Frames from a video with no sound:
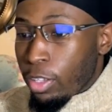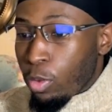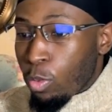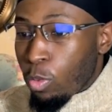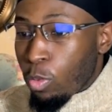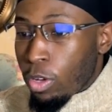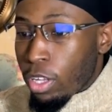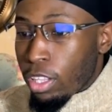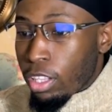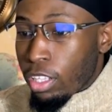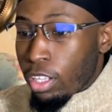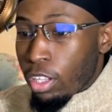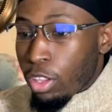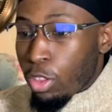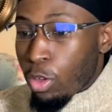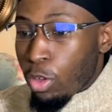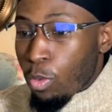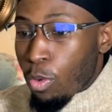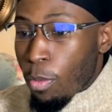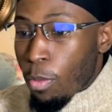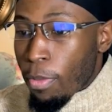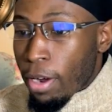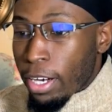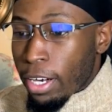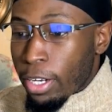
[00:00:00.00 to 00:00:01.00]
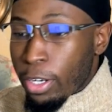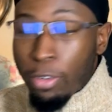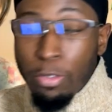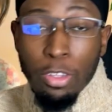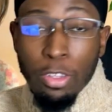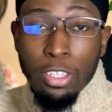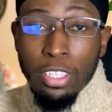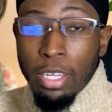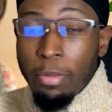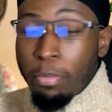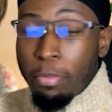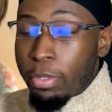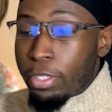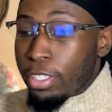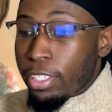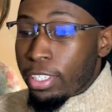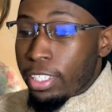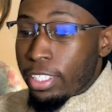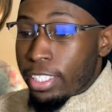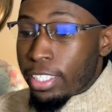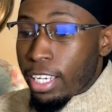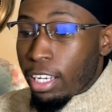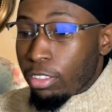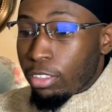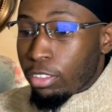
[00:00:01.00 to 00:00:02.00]
with the reminder of the 10%
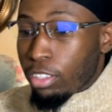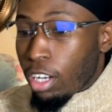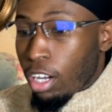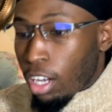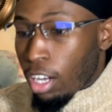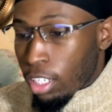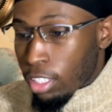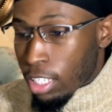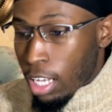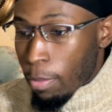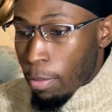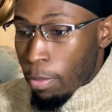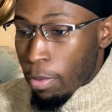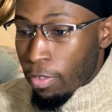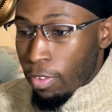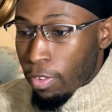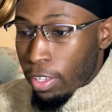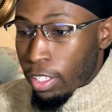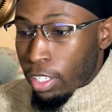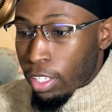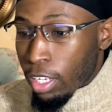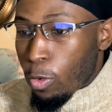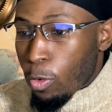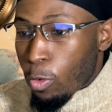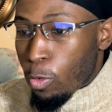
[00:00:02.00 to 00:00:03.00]
discount on top of it.